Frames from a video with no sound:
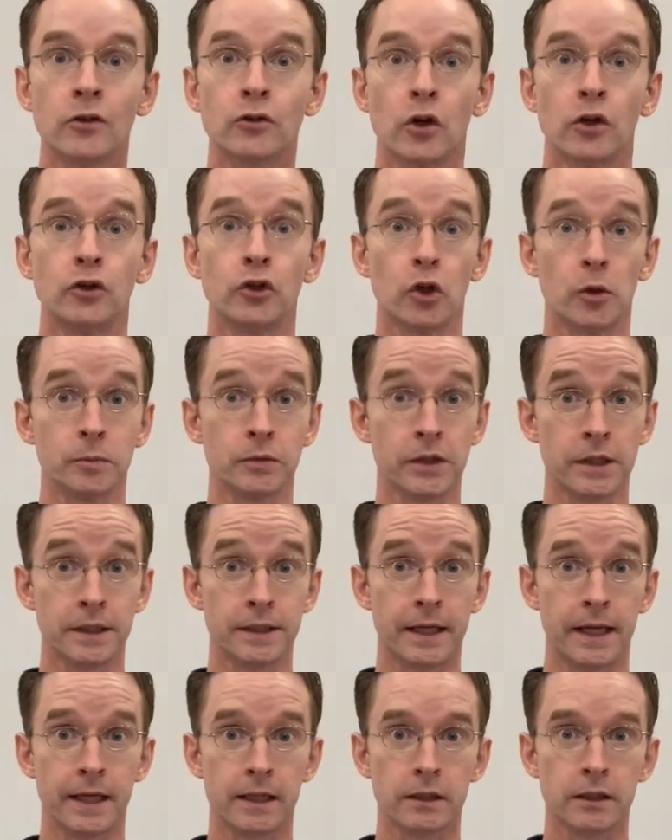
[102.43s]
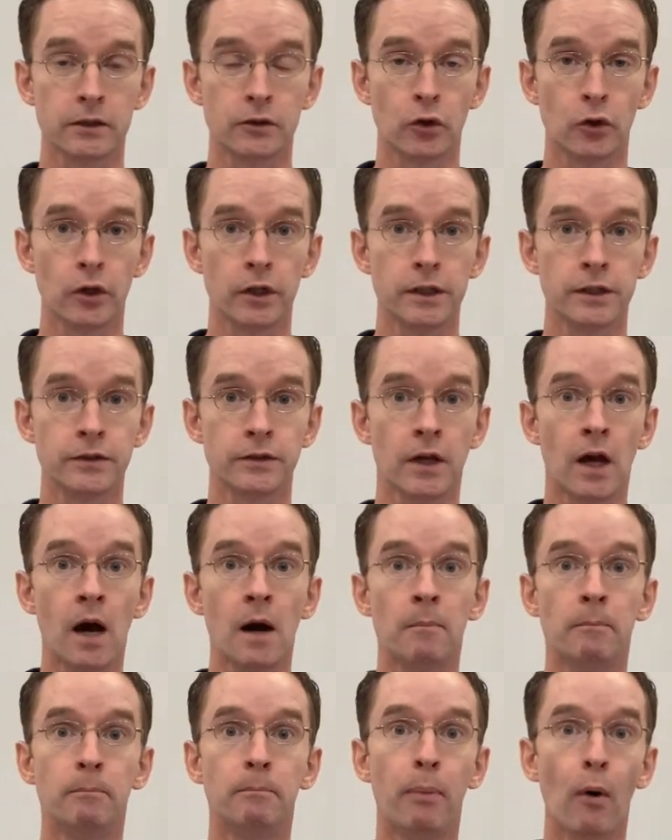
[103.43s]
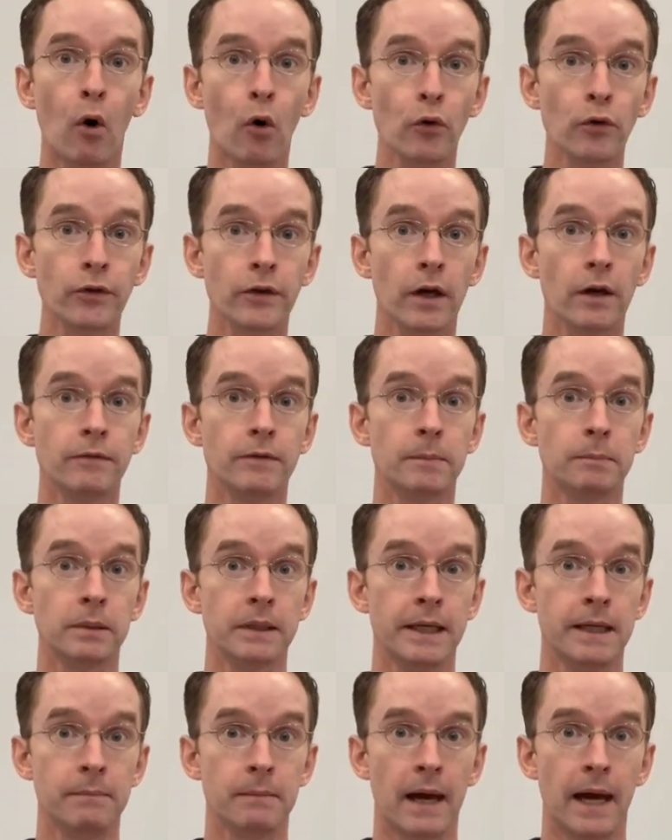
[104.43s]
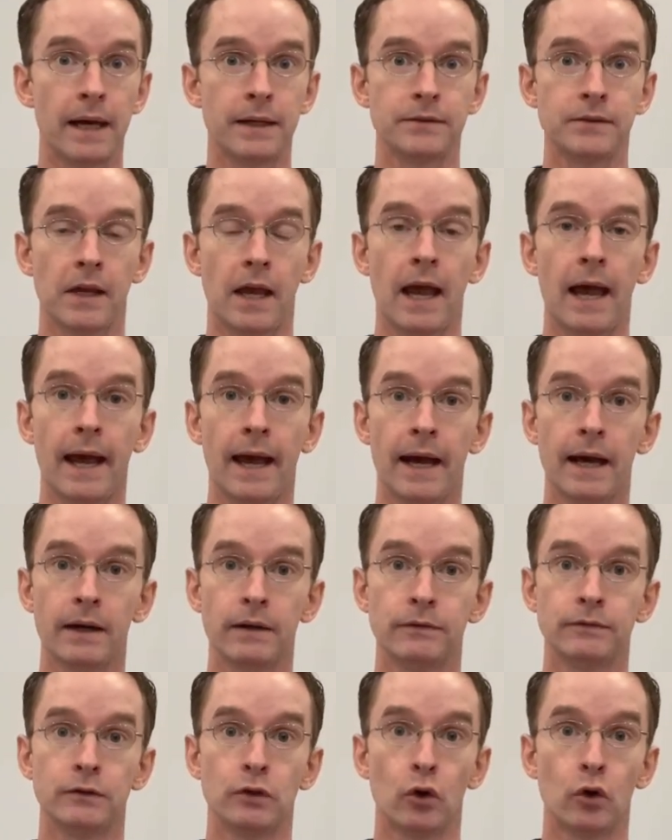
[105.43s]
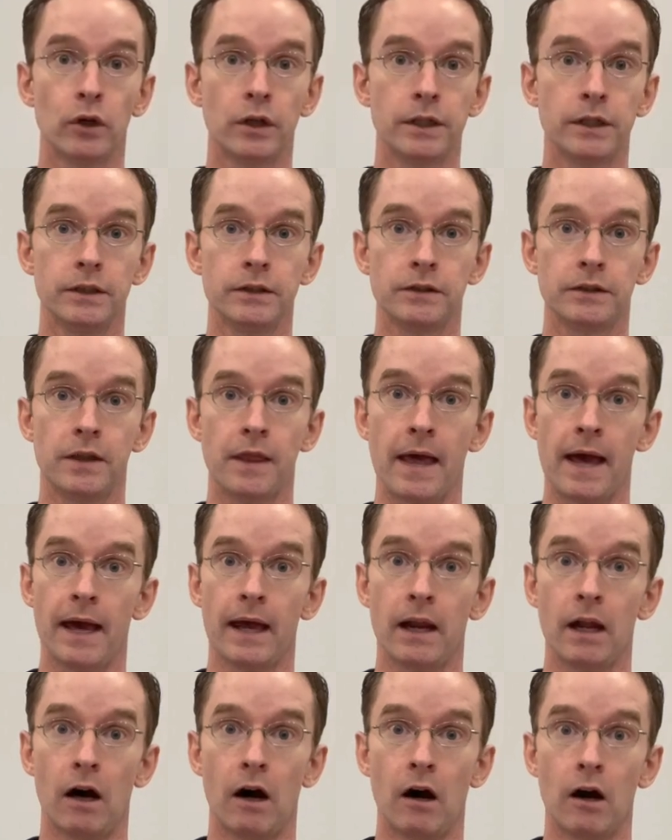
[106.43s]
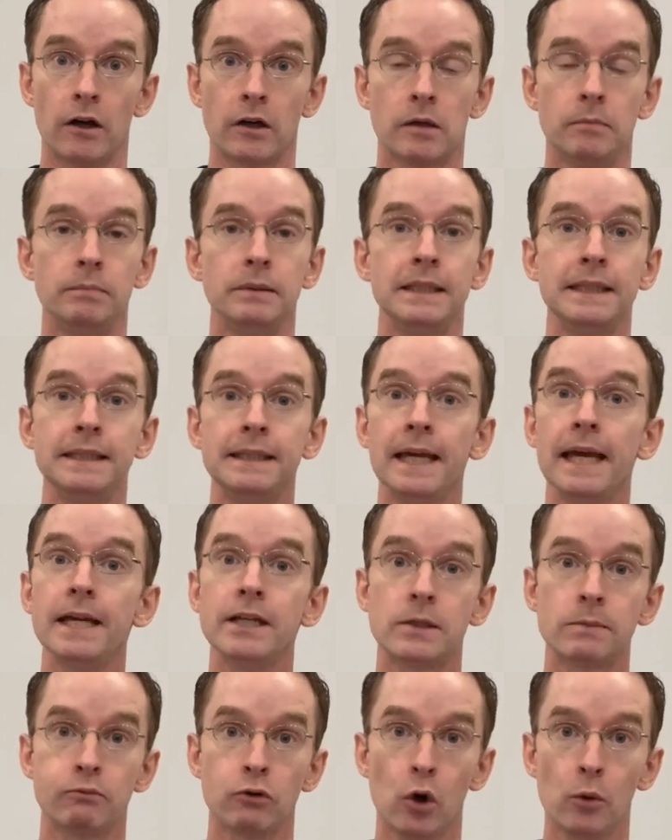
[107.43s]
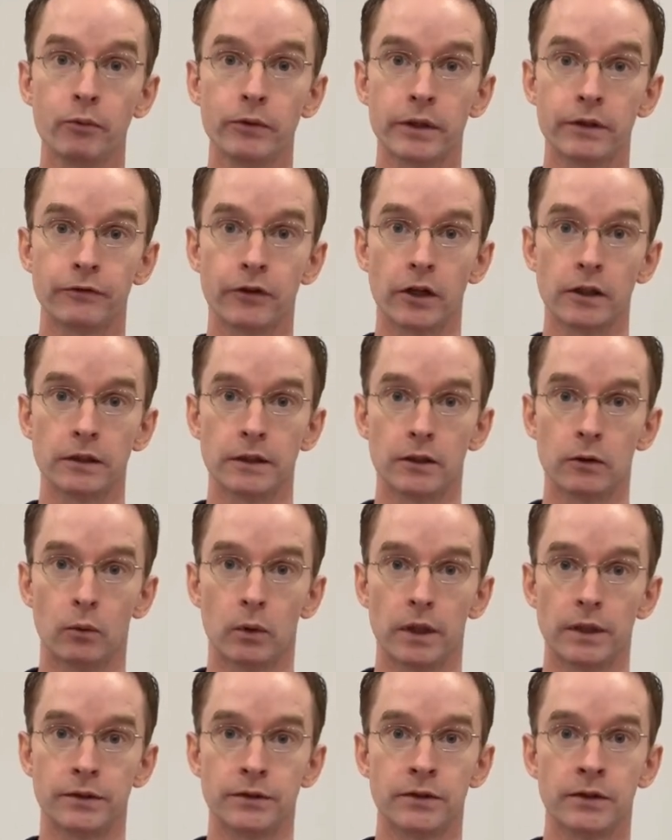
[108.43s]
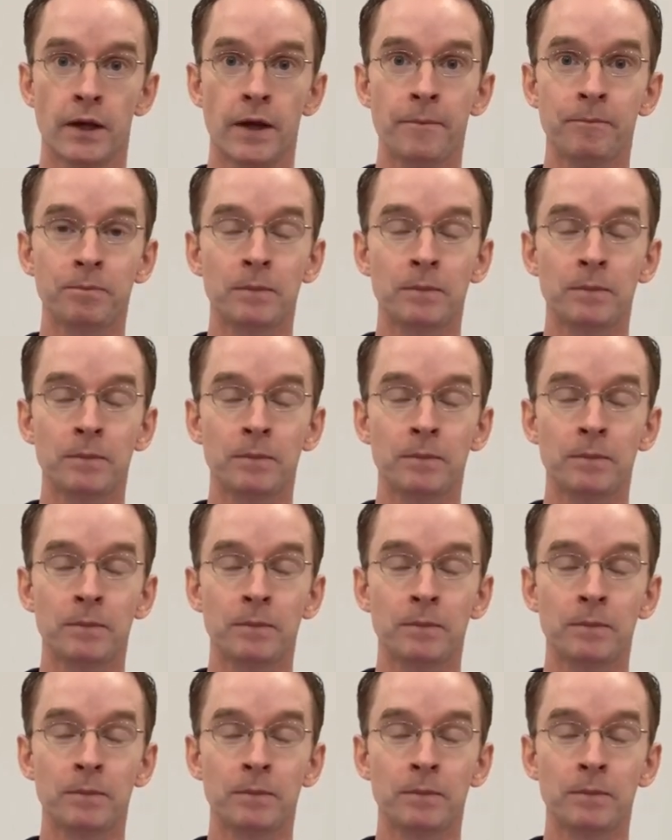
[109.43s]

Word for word: So in terms of the dangling toys, both of the play mats have toys that are completely age appropriate for our little ones.